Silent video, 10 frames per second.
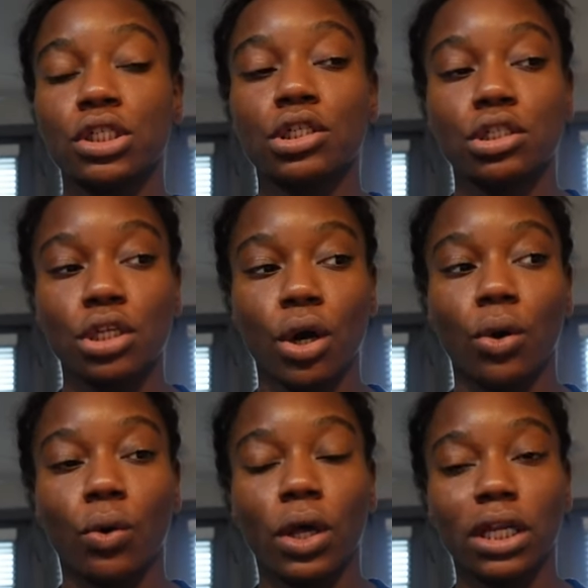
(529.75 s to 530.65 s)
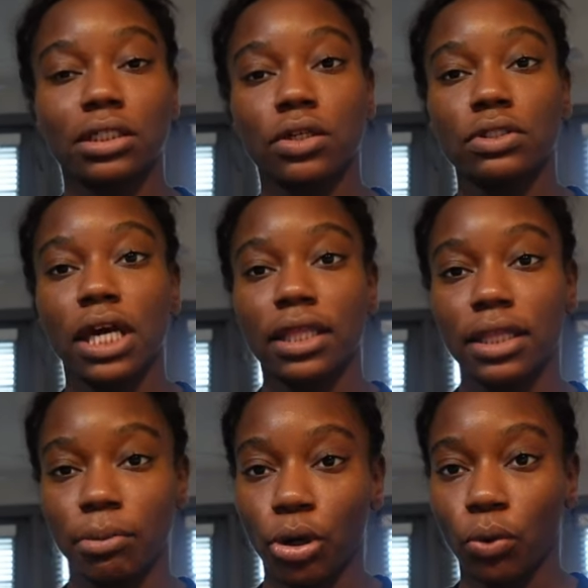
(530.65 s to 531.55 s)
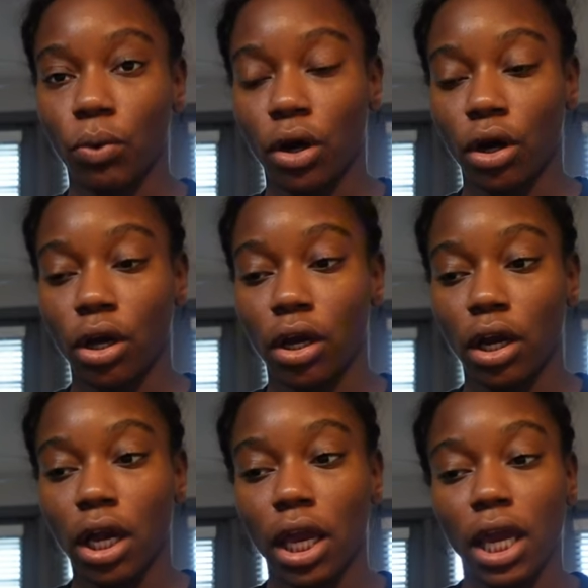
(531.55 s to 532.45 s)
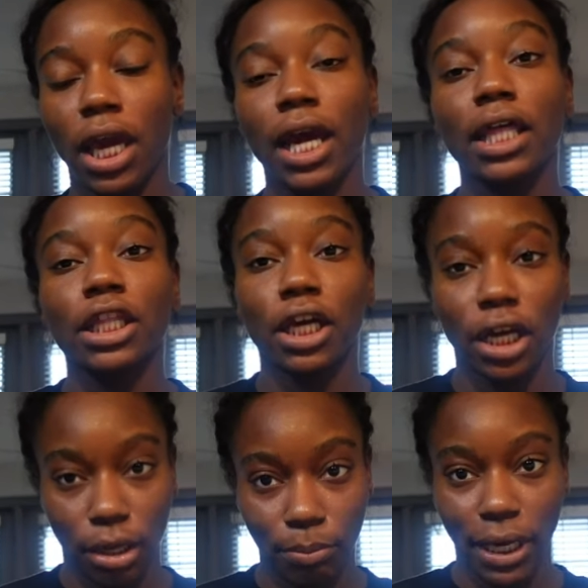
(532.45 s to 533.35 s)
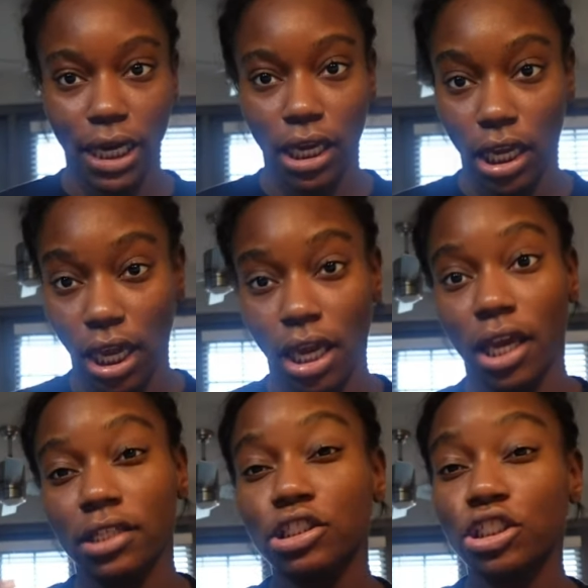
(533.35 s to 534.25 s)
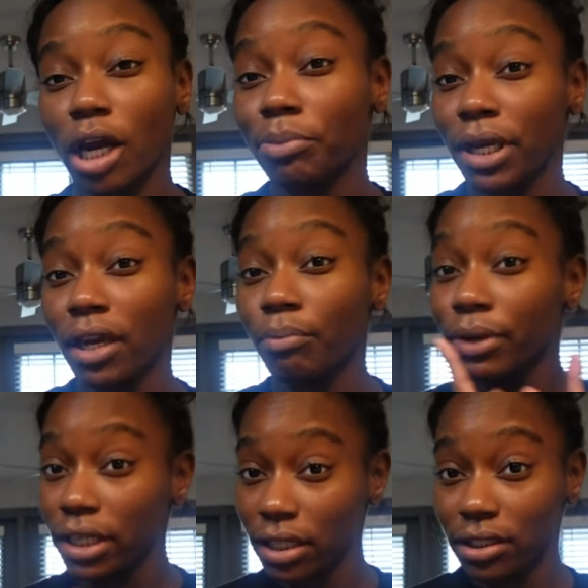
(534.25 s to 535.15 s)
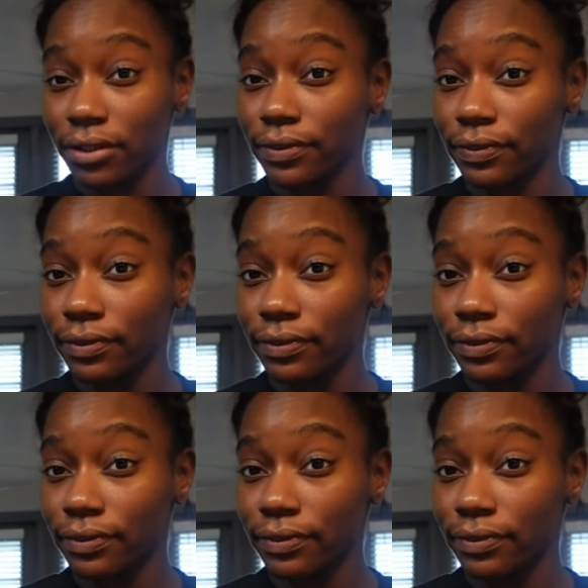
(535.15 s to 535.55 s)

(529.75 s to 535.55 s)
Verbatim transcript: So let's go take them on a walk and then come back and start being productive.